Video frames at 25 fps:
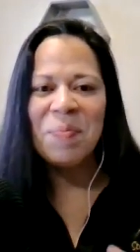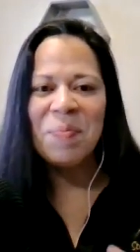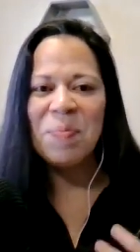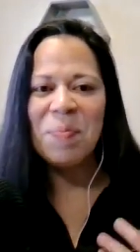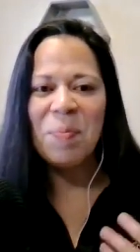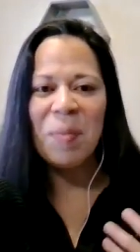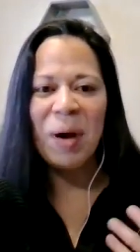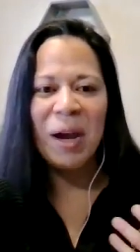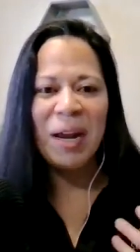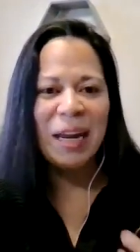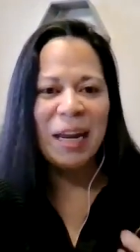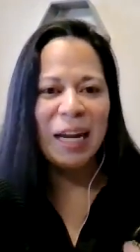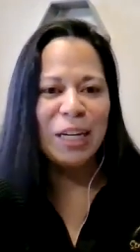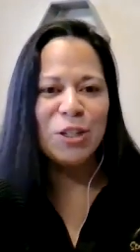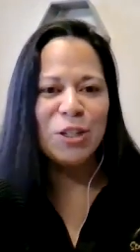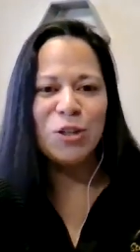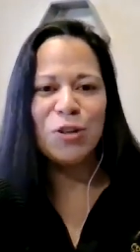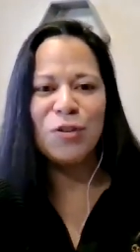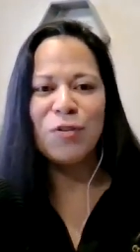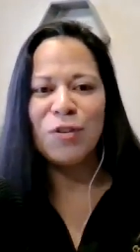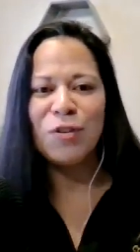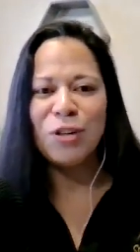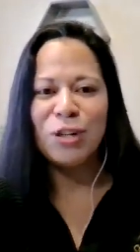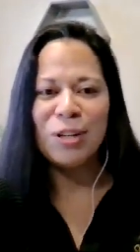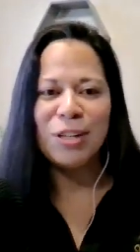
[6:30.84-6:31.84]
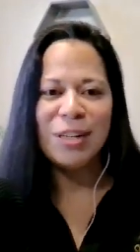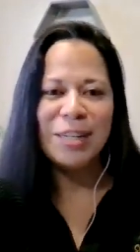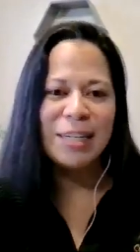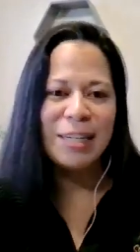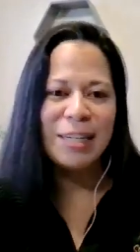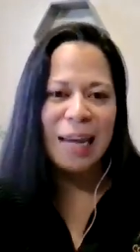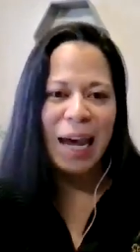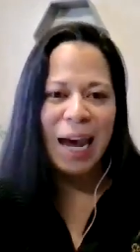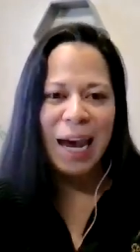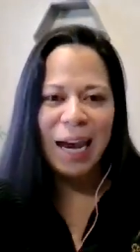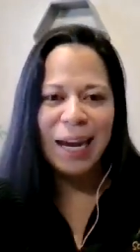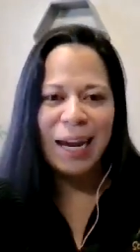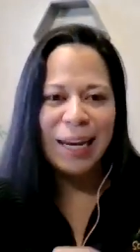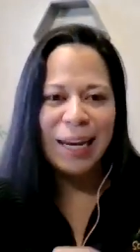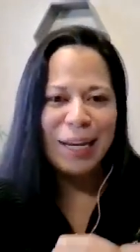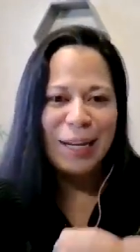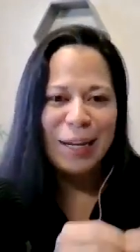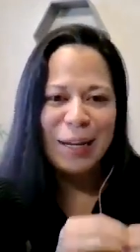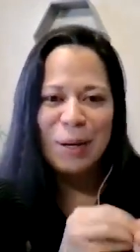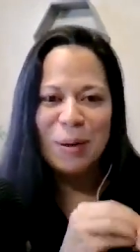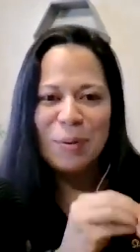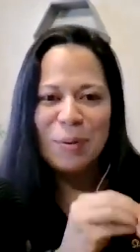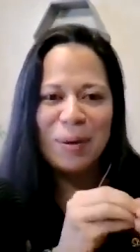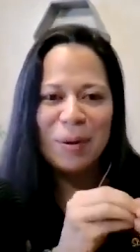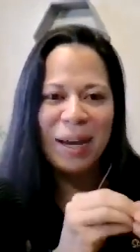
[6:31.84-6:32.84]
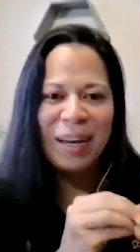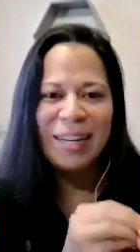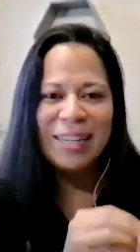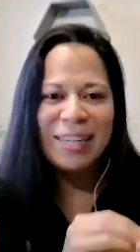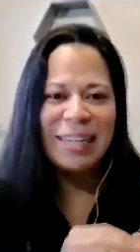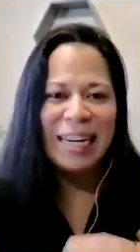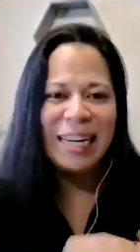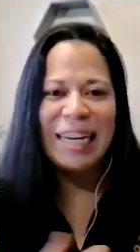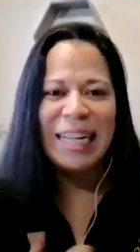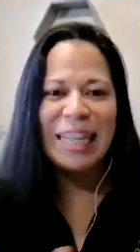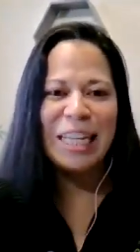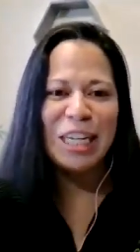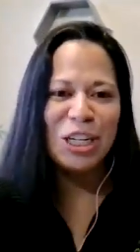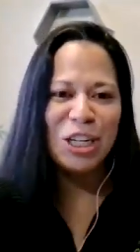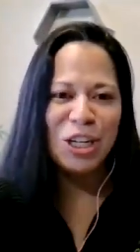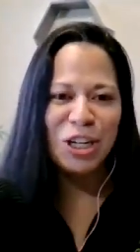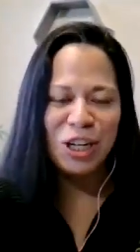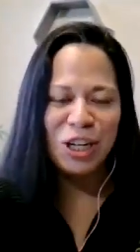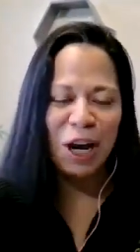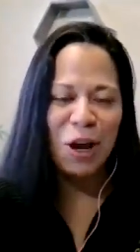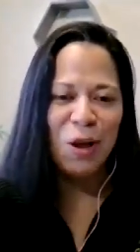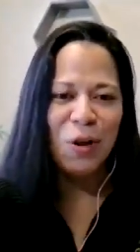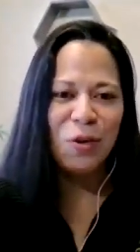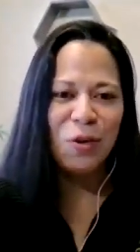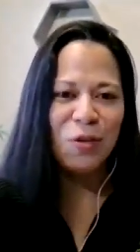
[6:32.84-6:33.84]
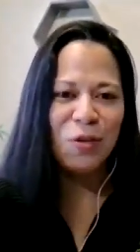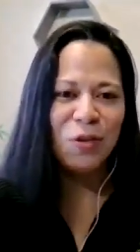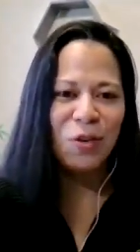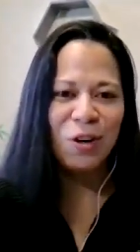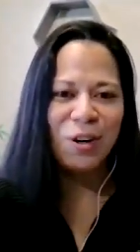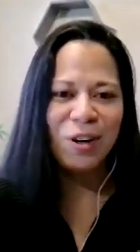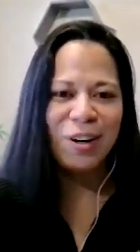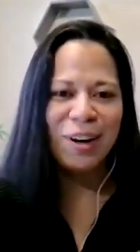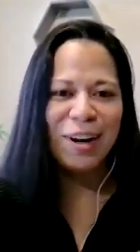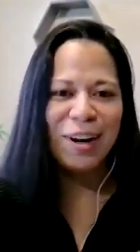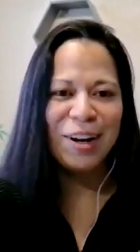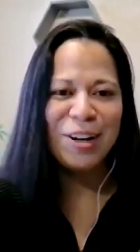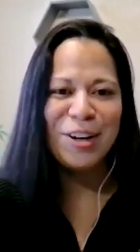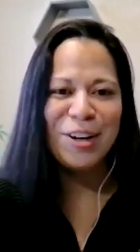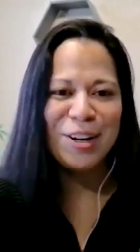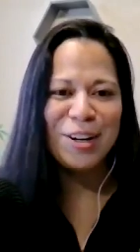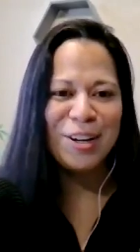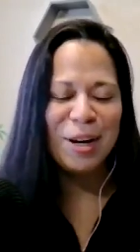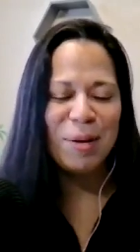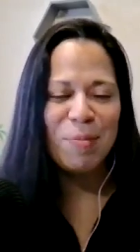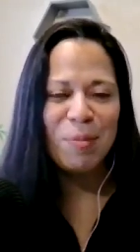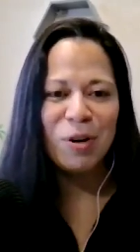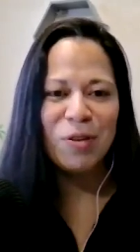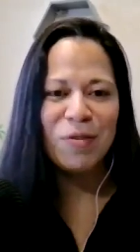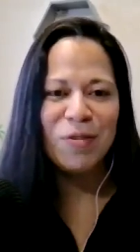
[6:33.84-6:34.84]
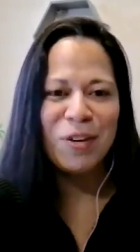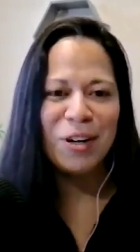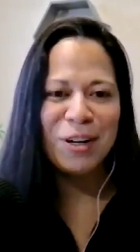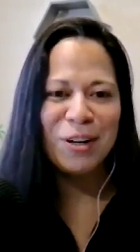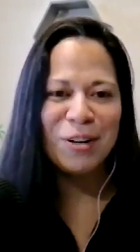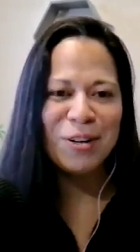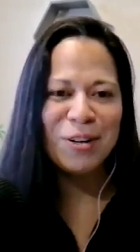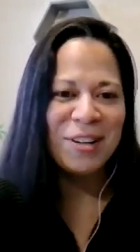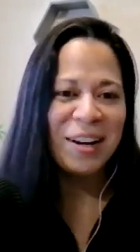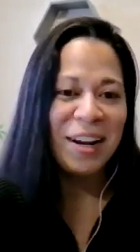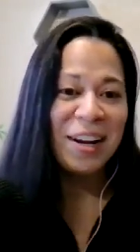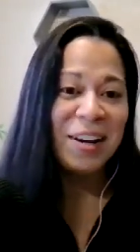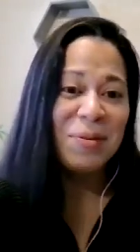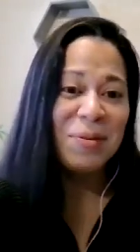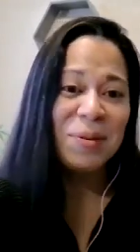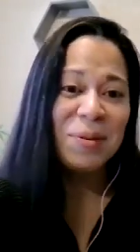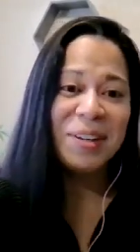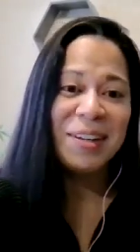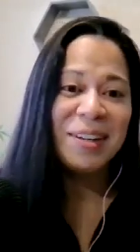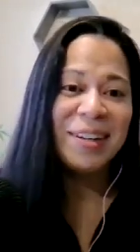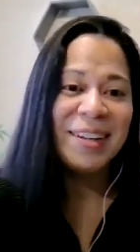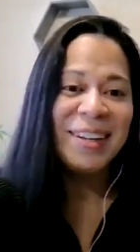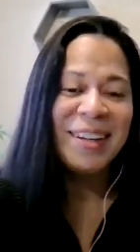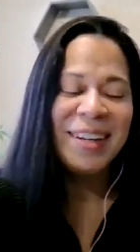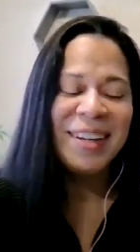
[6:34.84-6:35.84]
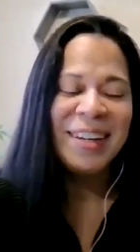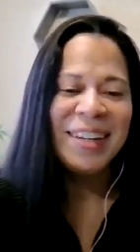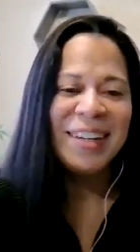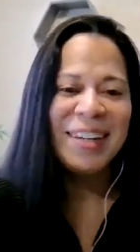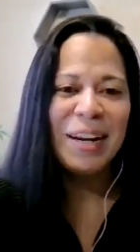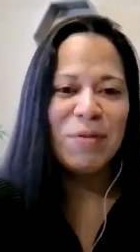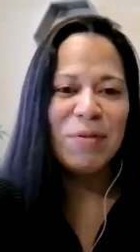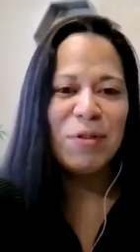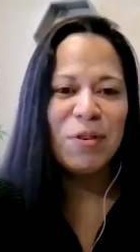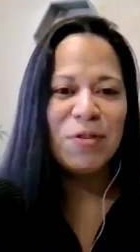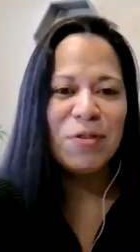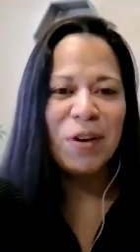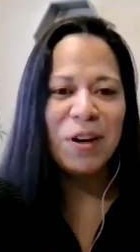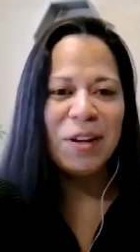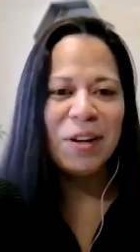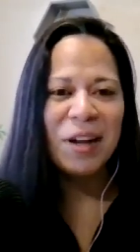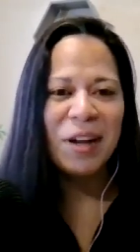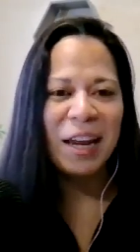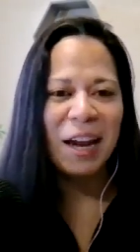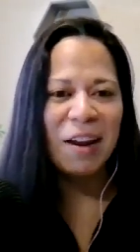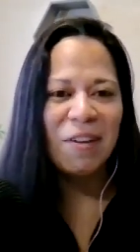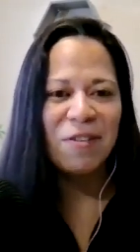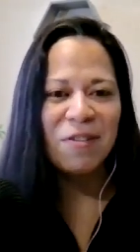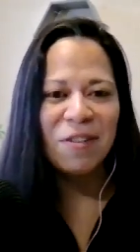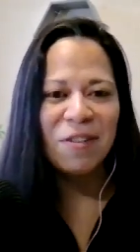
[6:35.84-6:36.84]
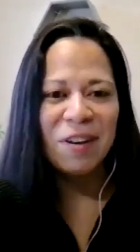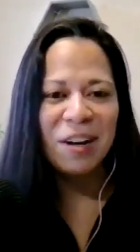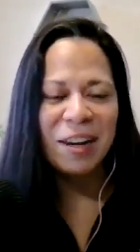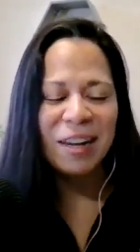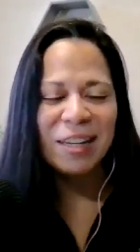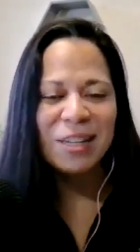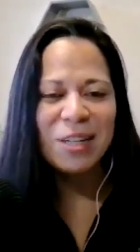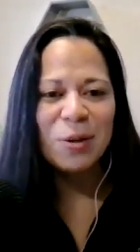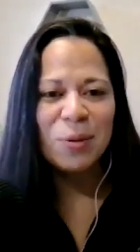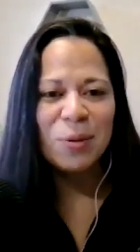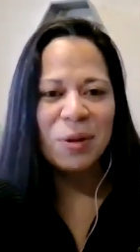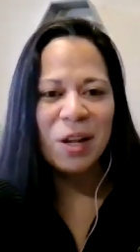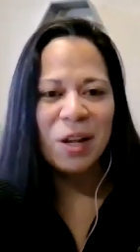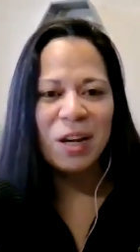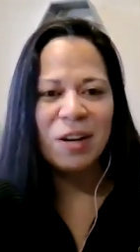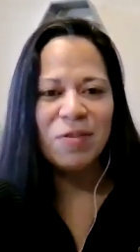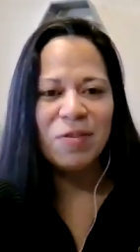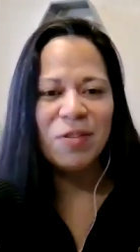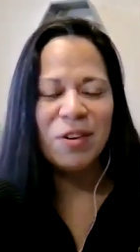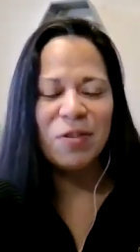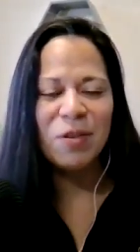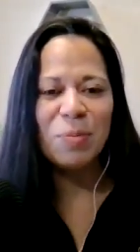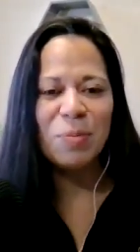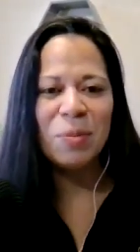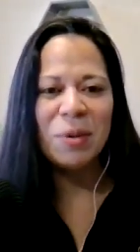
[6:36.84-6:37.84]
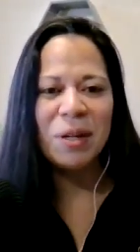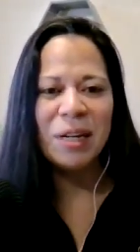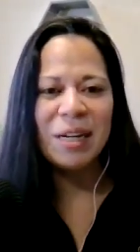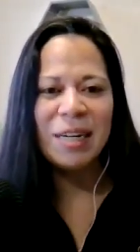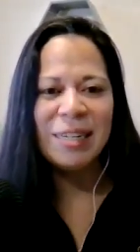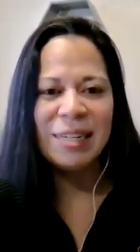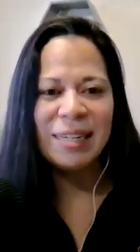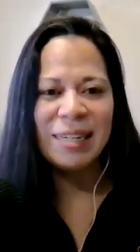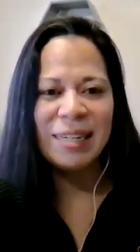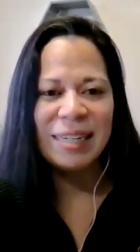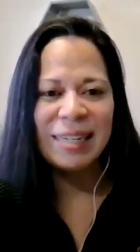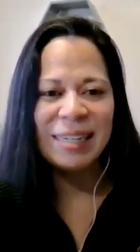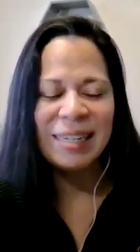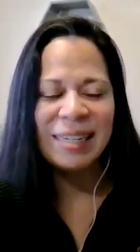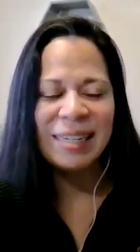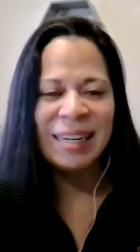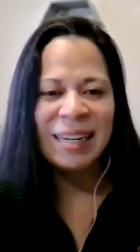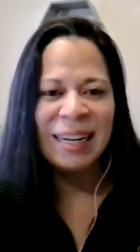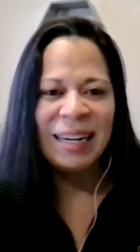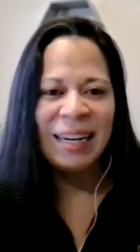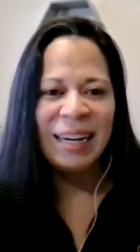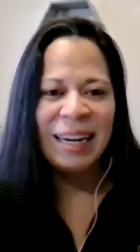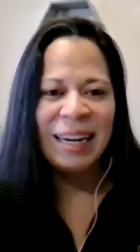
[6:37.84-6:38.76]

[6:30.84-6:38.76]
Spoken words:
My introverted side, kind of stayed in this shell for a good number of years, and I really never felt like I fit into a lot of different places.